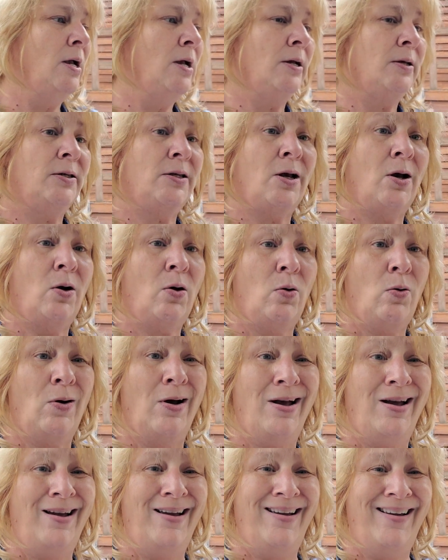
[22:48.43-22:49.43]
So,
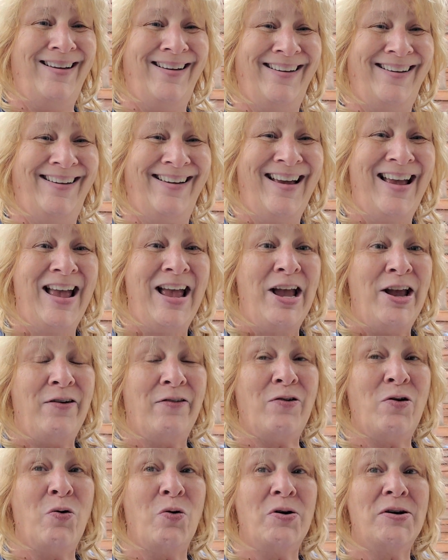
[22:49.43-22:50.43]

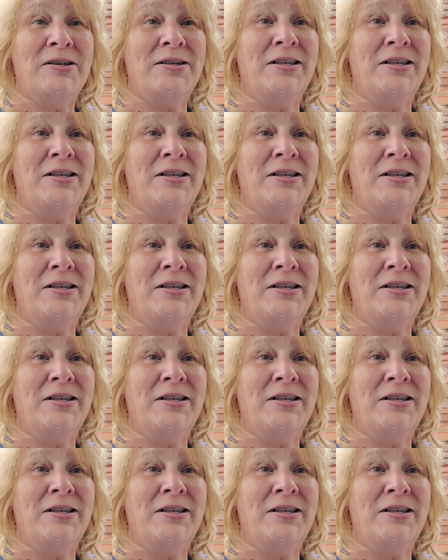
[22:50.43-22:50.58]
of course,